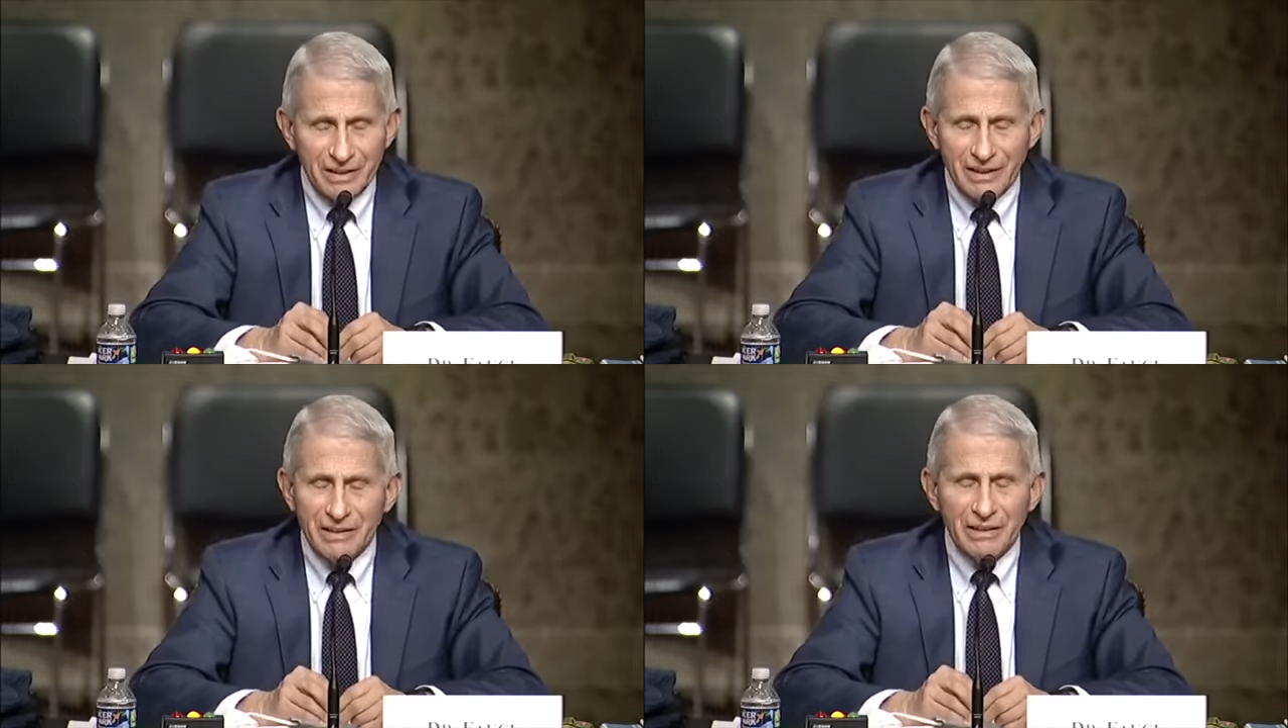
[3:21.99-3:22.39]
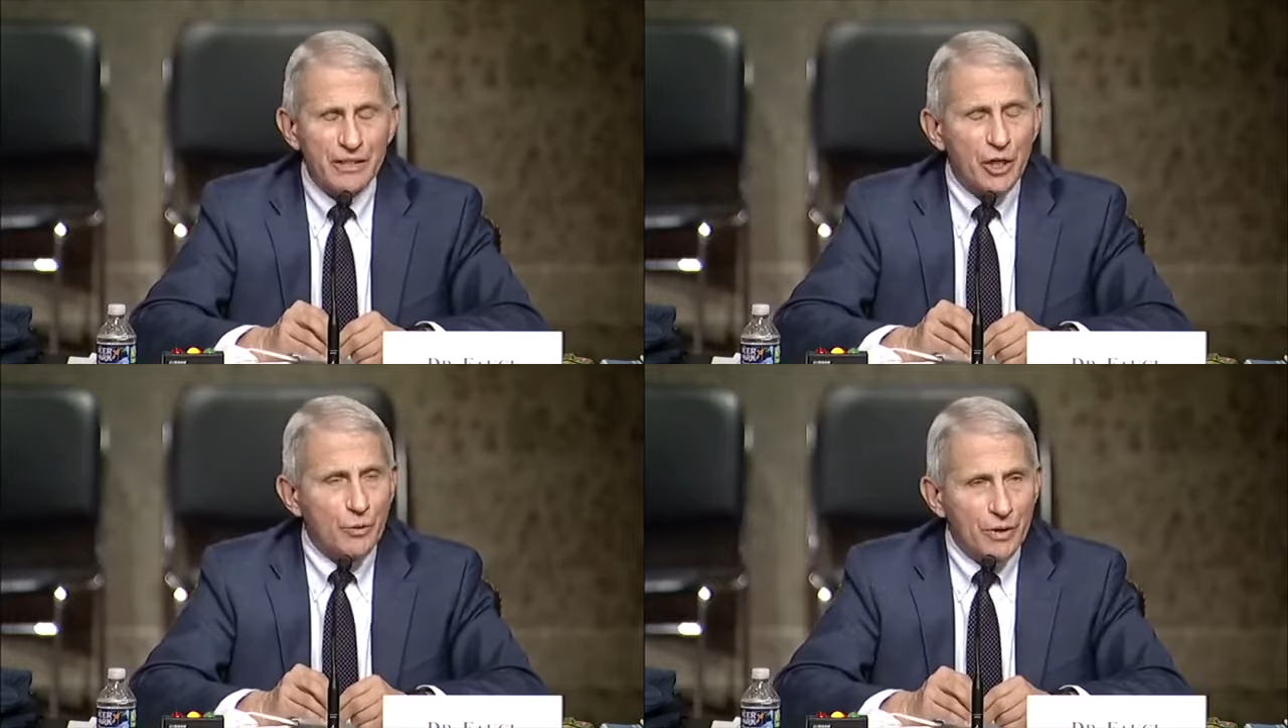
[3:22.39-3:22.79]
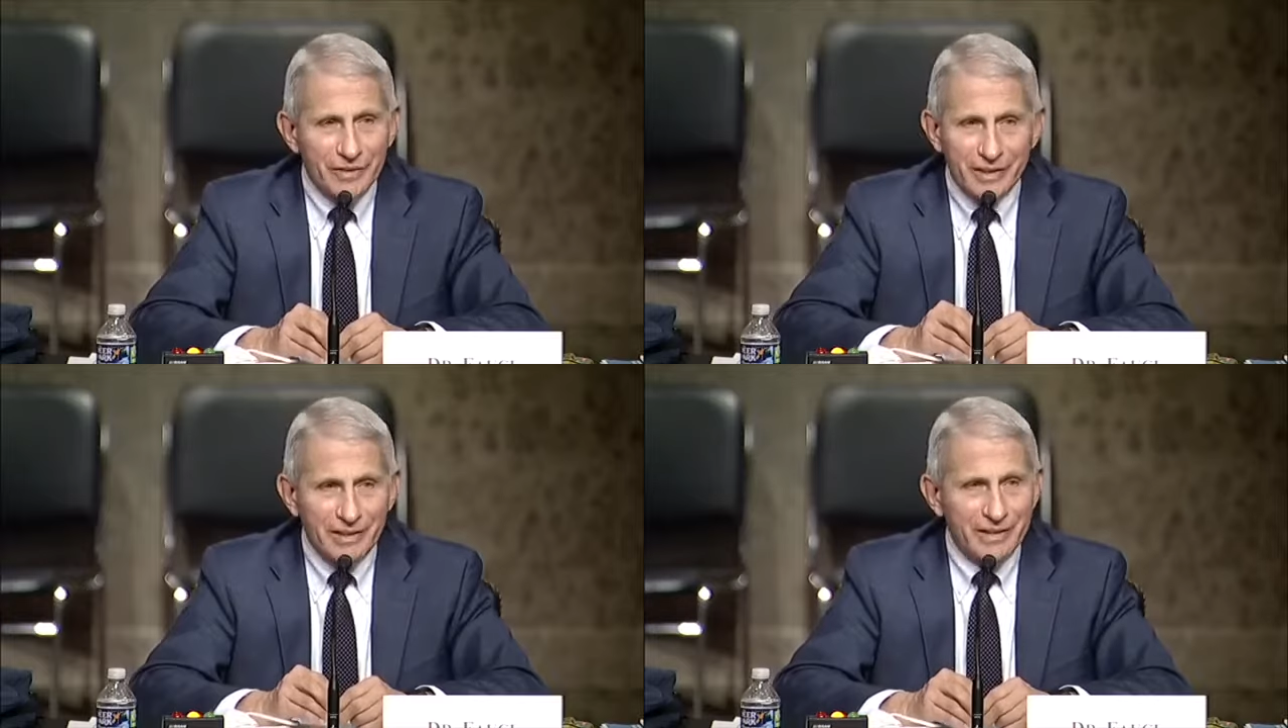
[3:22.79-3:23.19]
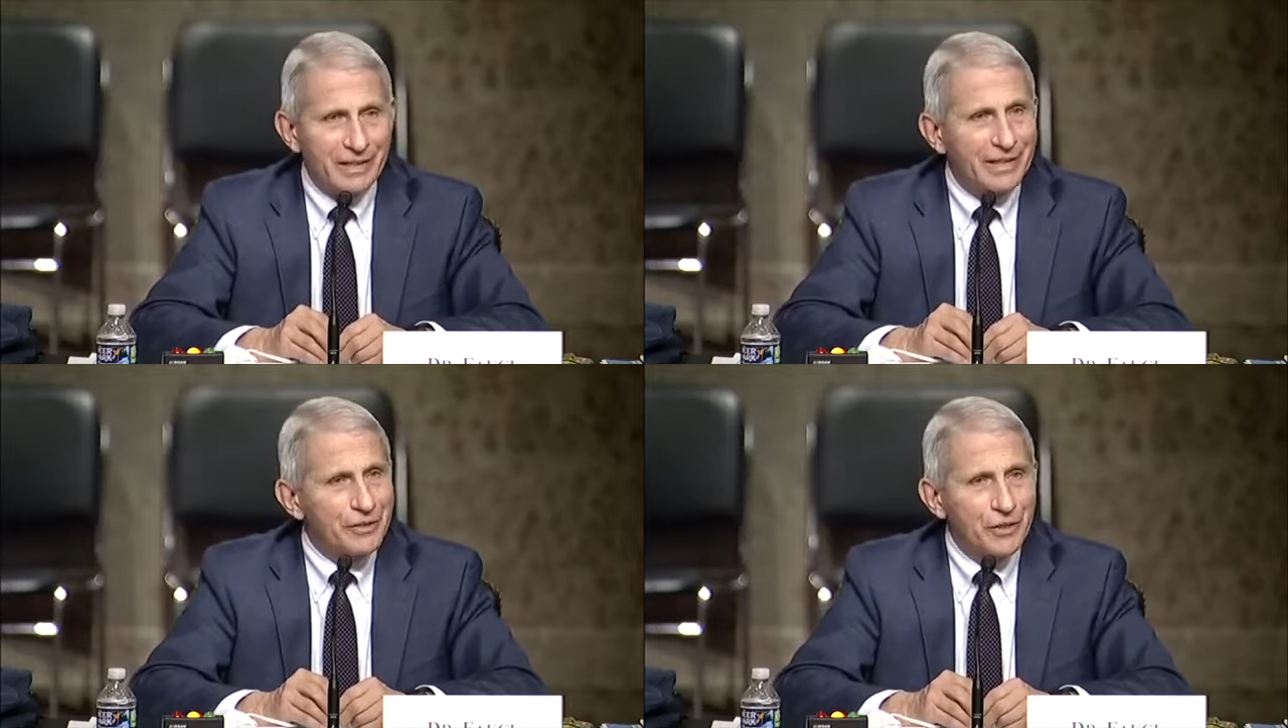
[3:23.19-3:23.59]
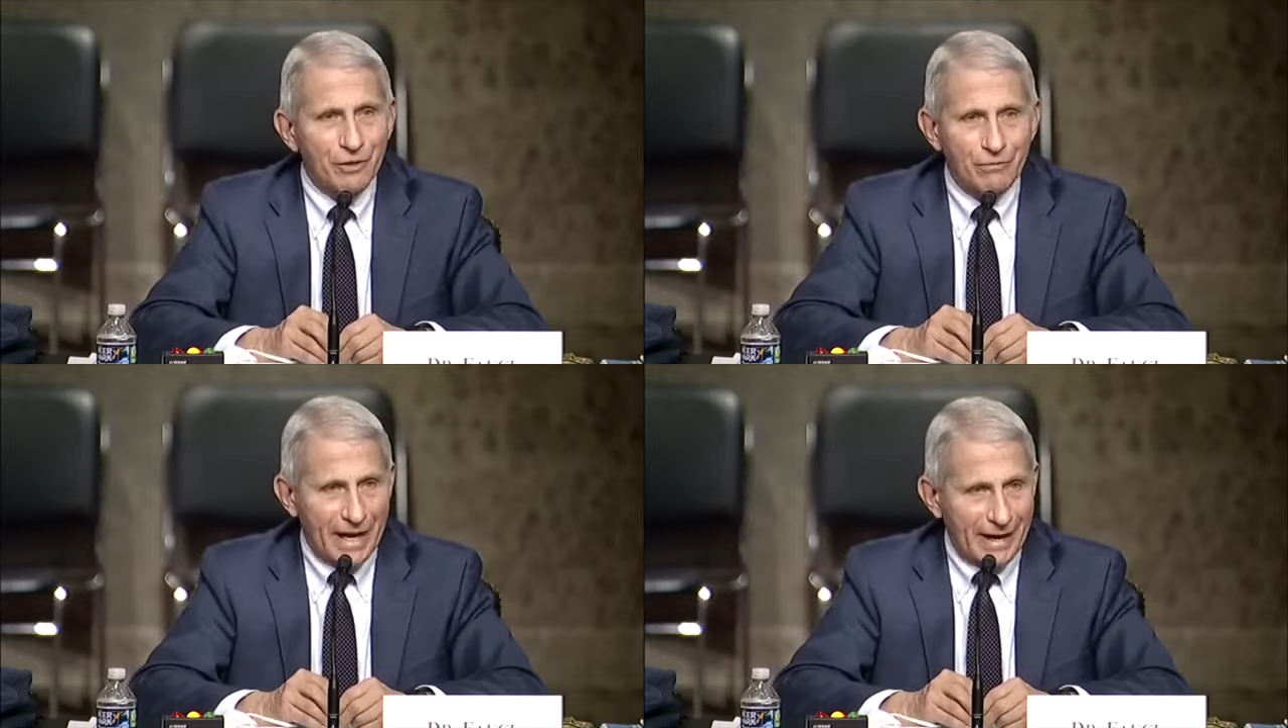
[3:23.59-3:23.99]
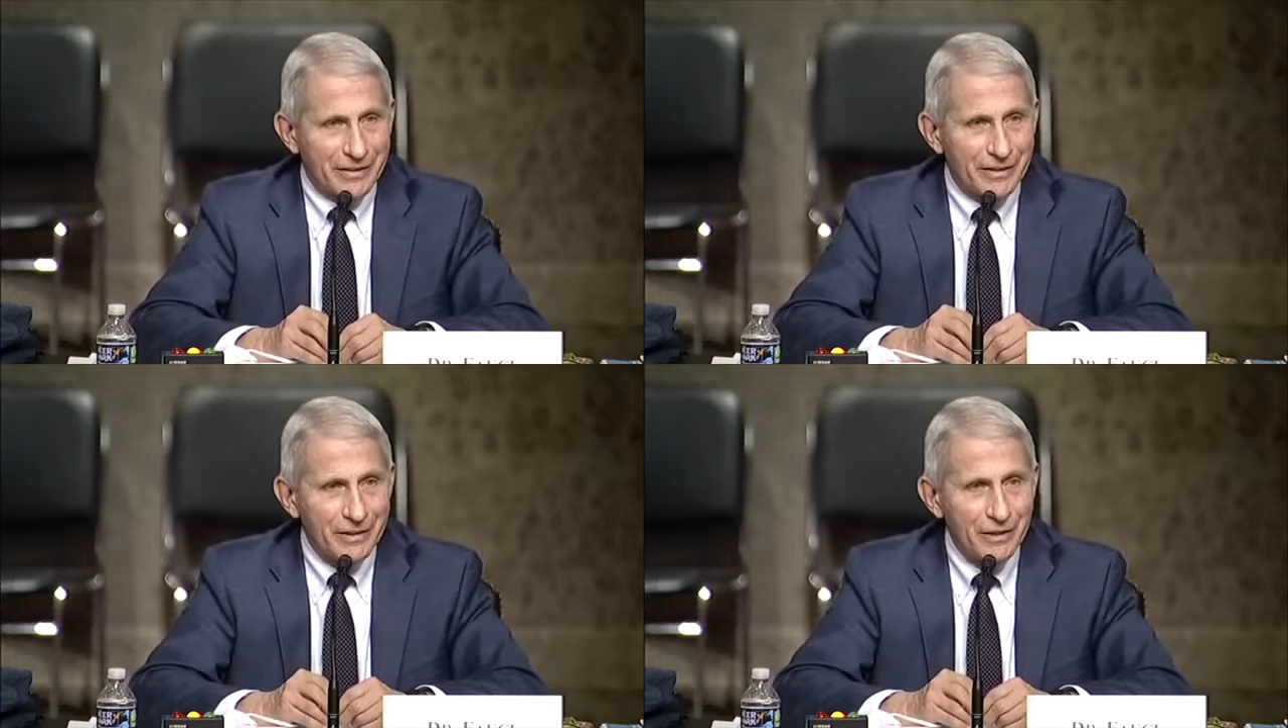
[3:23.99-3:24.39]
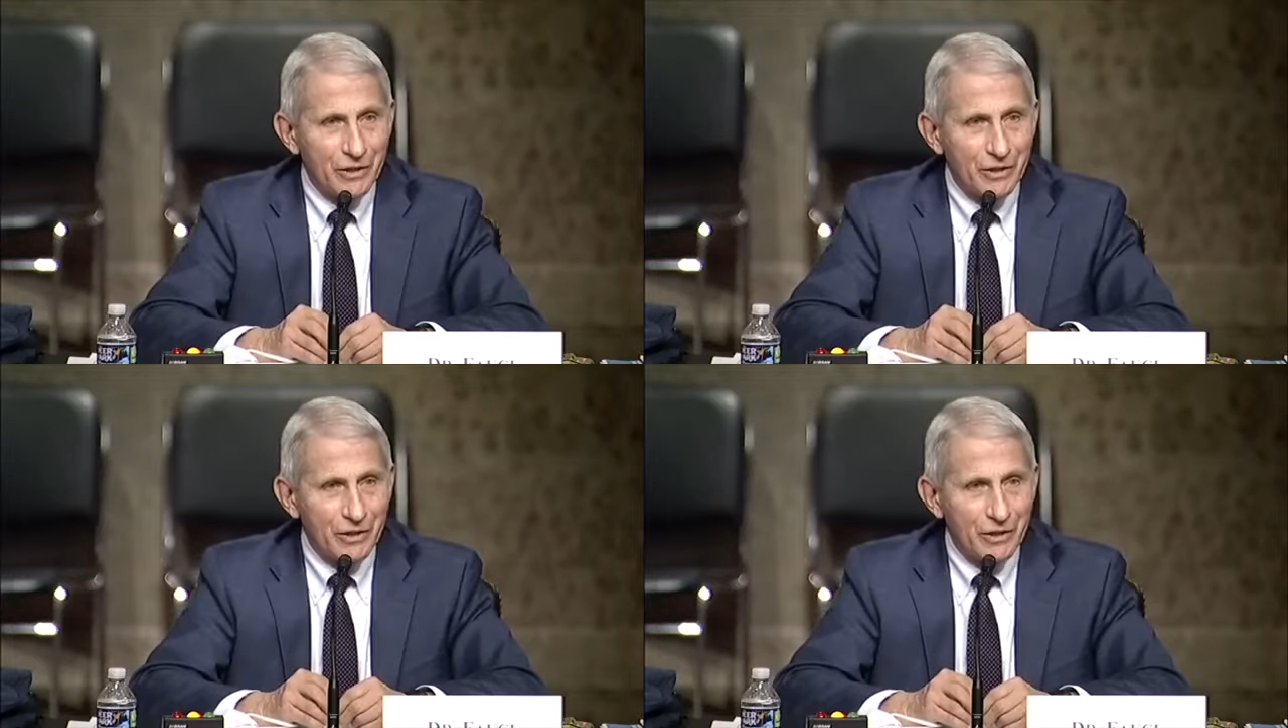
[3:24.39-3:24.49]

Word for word: and unequivocally incorrect